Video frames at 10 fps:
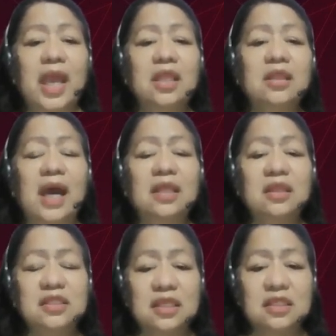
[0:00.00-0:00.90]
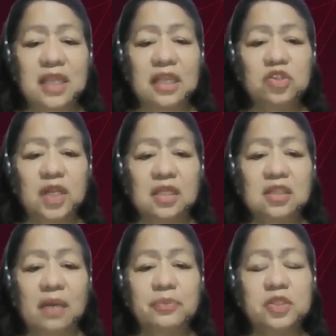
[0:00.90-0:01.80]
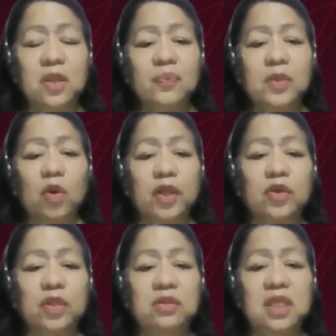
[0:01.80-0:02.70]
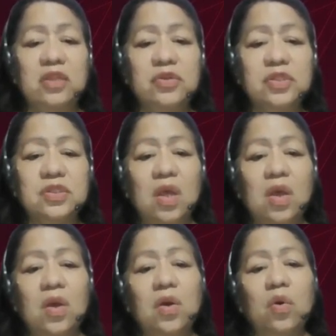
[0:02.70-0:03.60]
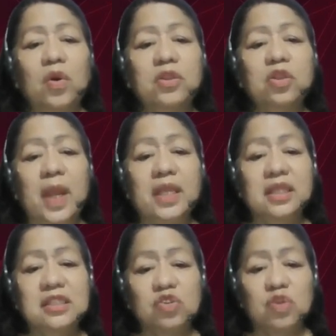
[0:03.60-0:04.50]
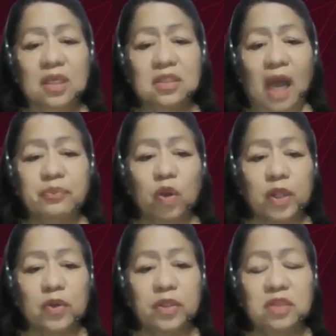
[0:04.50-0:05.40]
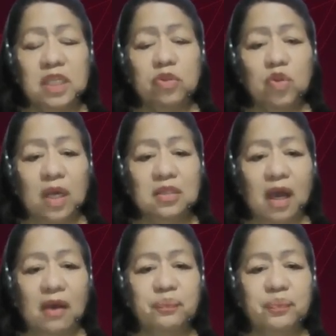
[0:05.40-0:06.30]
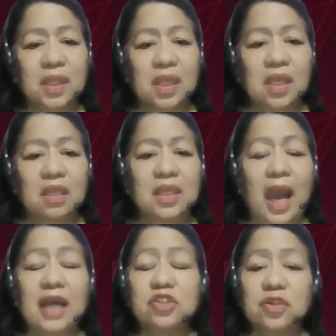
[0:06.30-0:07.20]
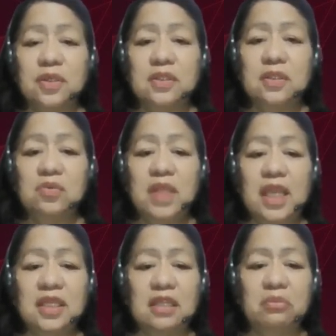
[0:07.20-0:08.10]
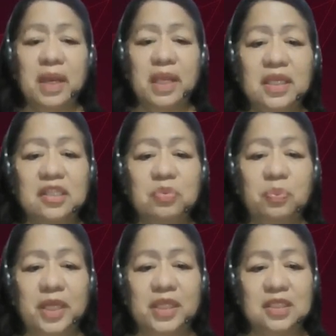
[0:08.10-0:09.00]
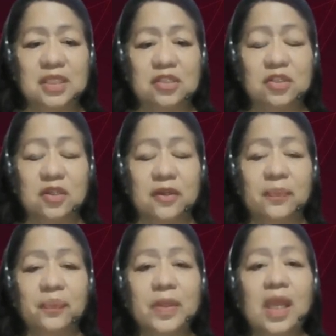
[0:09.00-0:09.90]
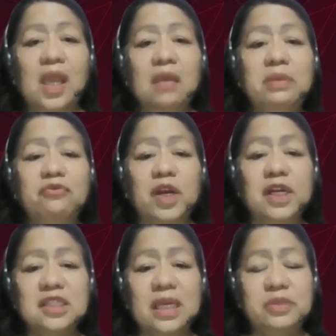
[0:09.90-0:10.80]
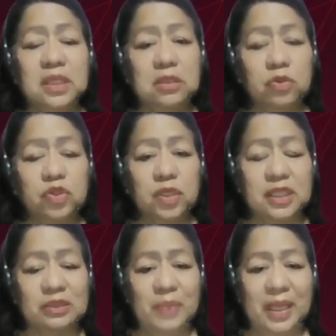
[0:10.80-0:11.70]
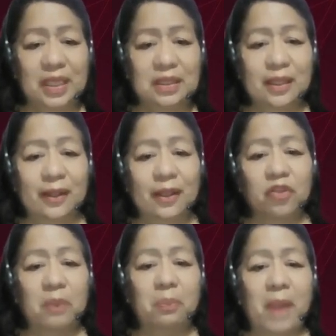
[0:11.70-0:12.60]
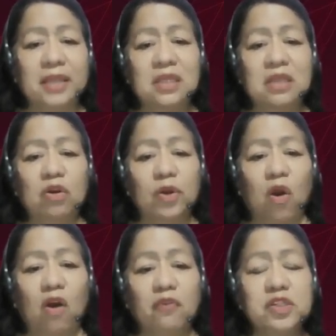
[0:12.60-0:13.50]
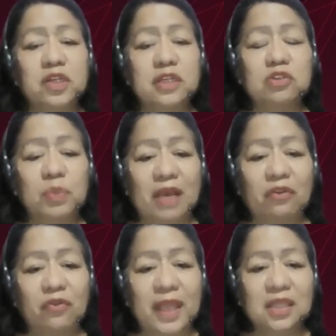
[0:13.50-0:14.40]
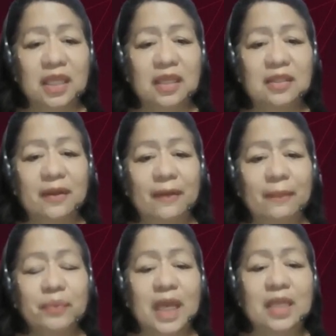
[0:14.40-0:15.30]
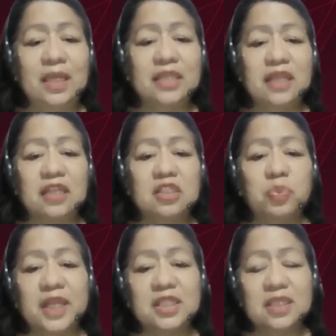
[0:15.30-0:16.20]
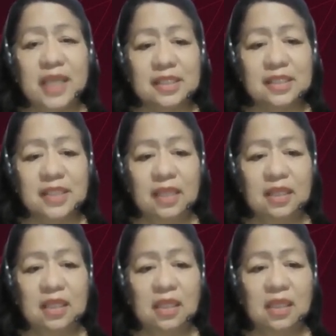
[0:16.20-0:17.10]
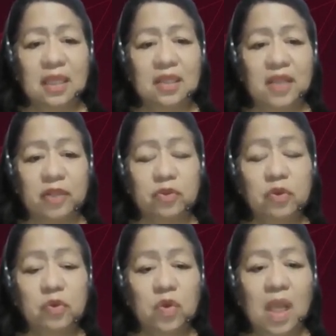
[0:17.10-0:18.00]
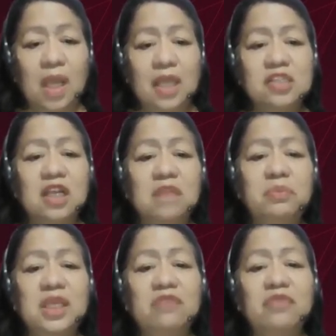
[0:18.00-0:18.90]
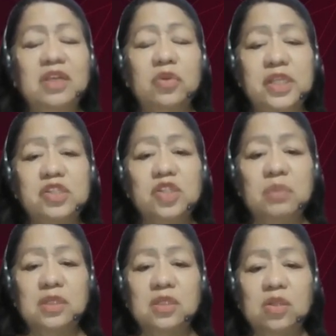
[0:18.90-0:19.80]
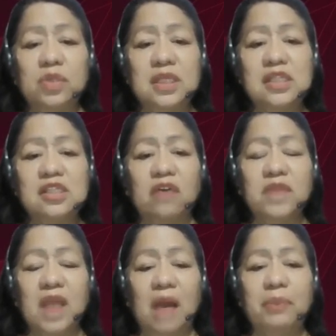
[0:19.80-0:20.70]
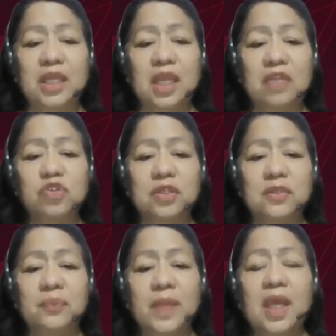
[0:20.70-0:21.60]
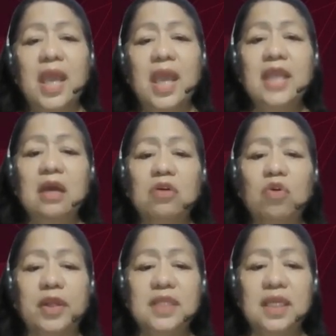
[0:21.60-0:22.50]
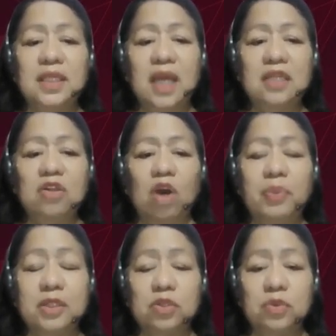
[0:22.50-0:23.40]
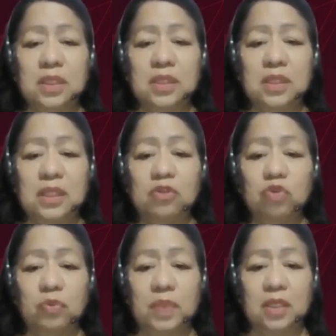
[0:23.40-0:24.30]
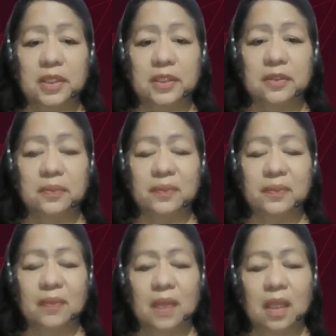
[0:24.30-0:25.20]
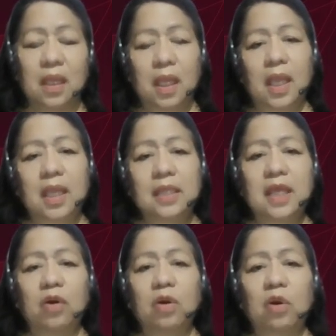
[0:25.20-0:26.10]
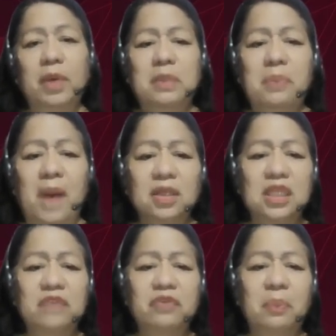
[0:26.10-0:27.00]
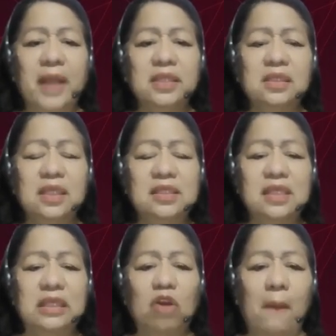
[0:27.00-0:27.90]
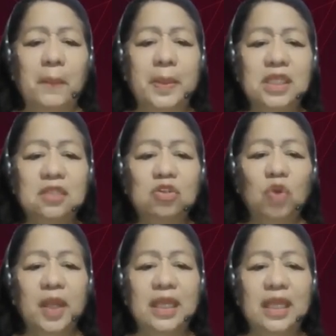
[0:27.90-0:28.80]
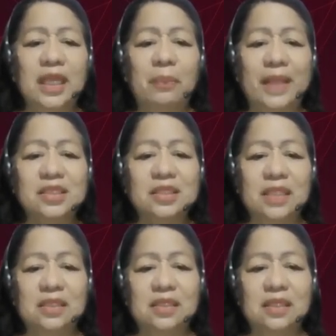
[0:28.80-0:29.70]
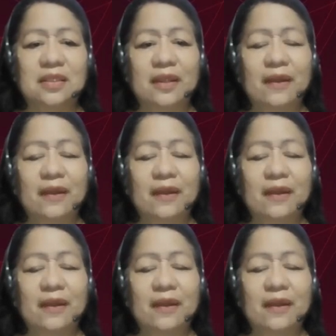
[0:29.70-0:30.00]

and that the successor adopts or continues or threatens to adopt or continue to adopt the action taken his predecessor. Before substitution is made, the party or officer to be affected, unless expressly assenting thereto, shall be given reasonable notice of the application and accorded an opportunity to be heard. Now, what about if a party is incompetent or incapacitated?